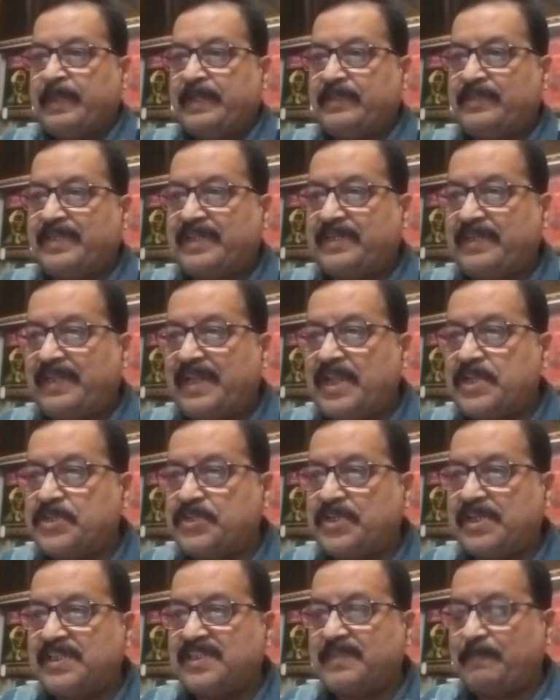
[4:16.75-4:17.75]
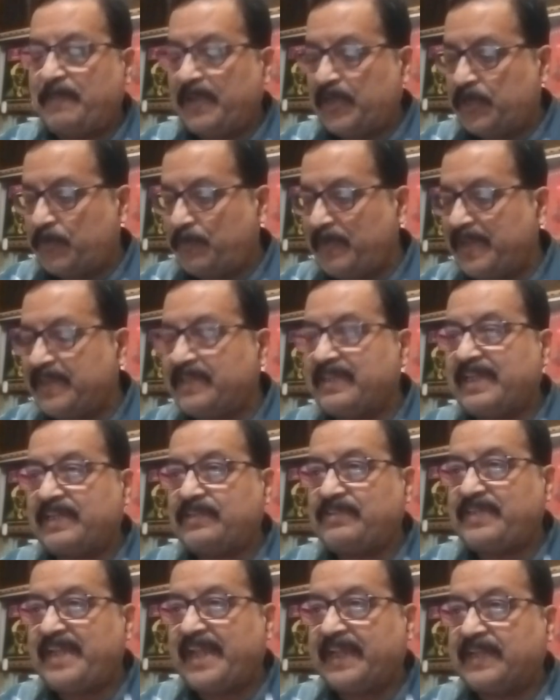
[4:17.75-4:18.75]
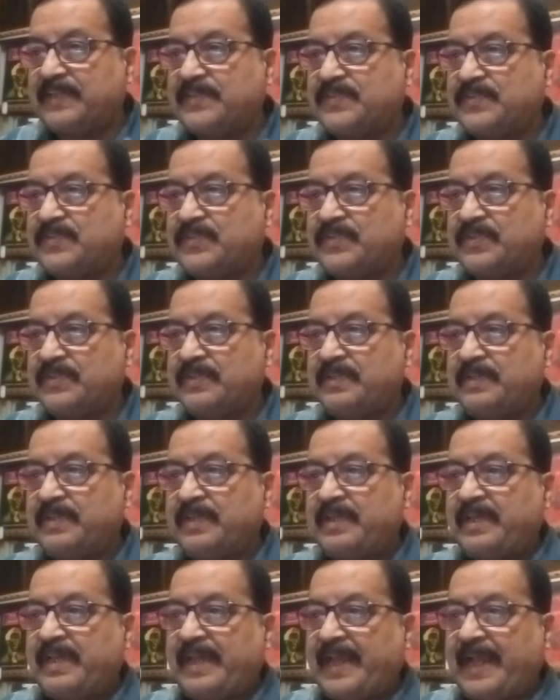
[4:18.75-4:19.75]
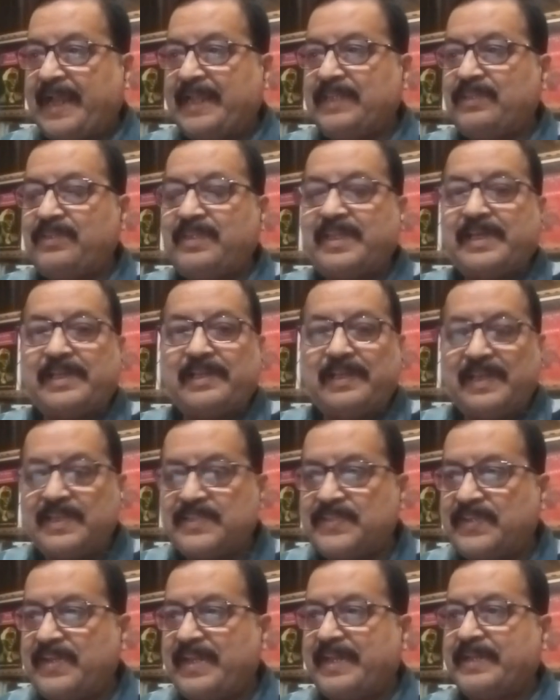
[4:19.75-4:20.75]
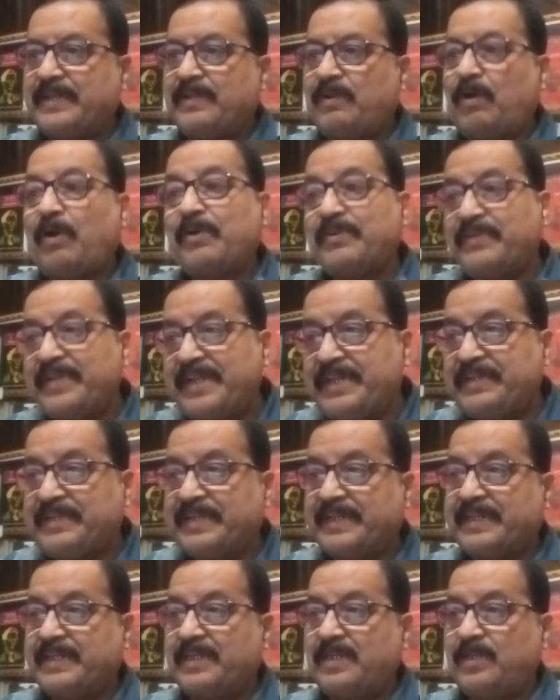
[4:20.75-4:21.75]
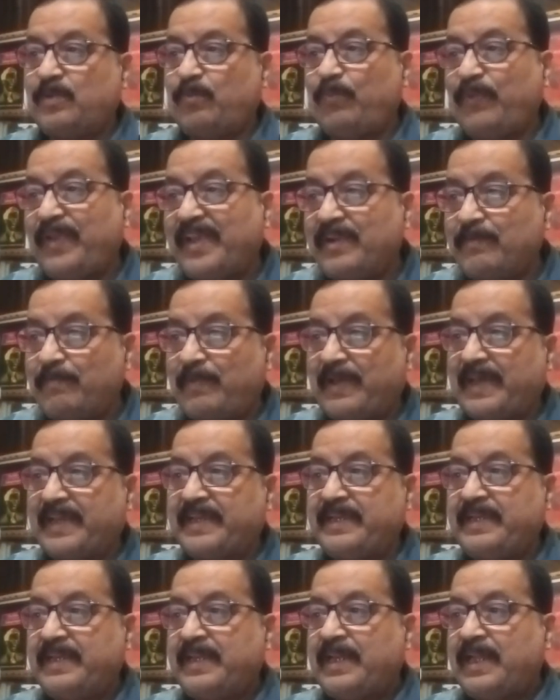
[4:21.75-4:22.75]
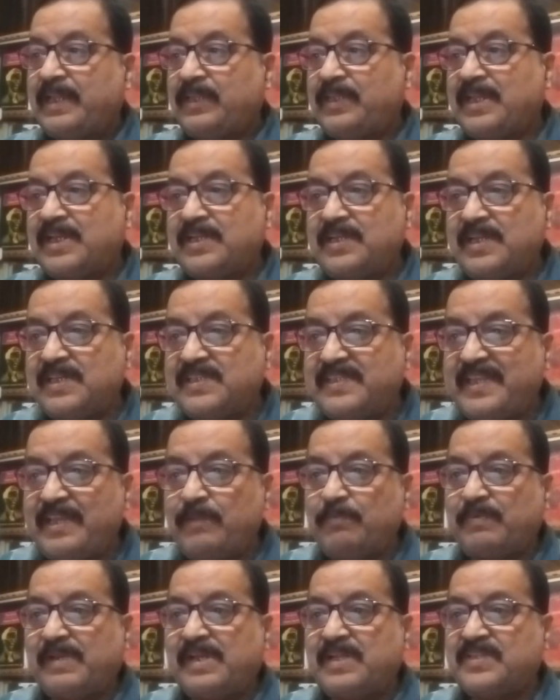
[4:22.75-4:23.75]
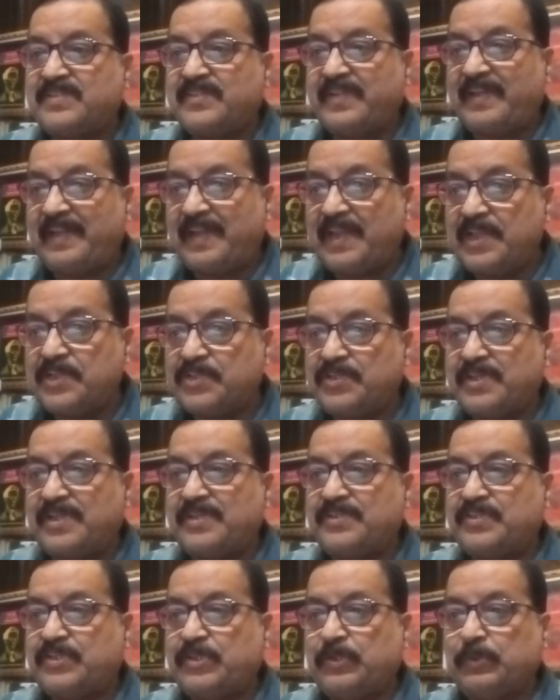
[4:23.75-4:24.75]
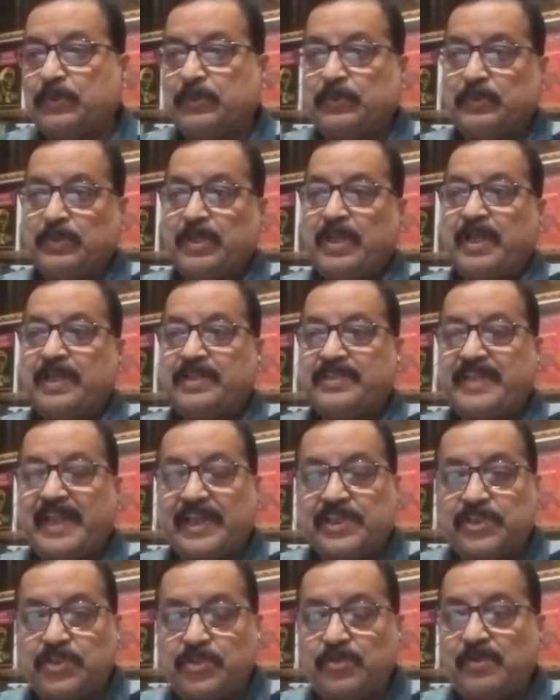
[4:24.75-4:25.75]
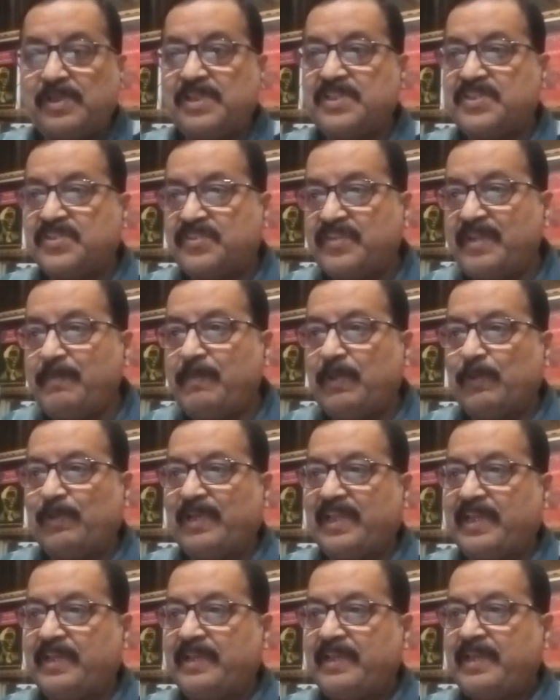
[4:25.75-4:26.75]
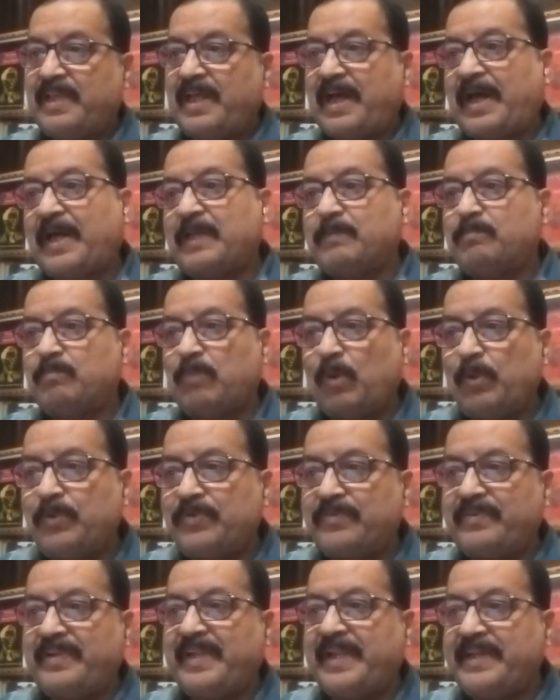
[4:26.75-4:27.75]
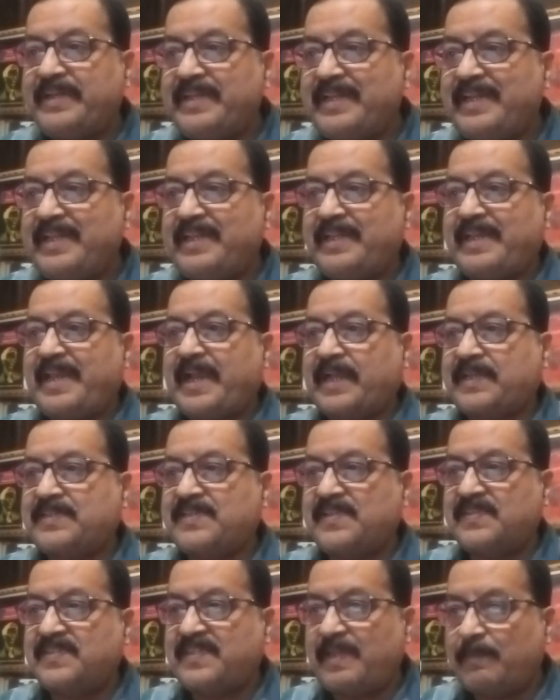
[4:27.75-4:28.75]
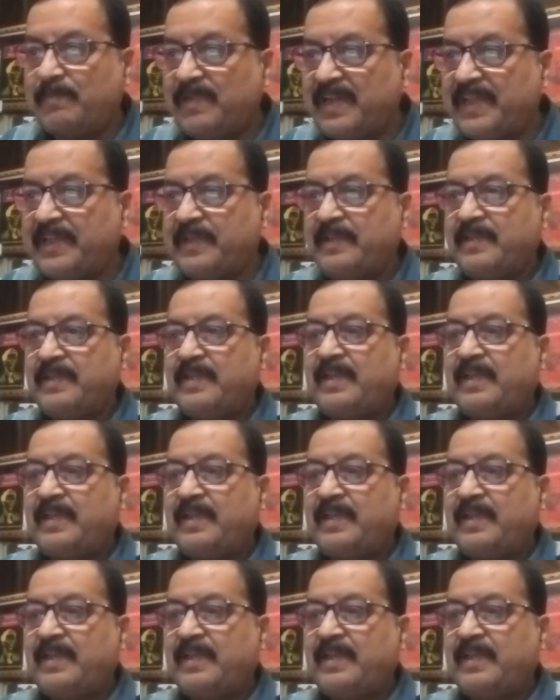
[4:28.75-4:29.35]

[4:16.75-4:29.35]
The relations between the text and the listener or reader, whereby the receiver's relations to textual stimuli are more readily accessible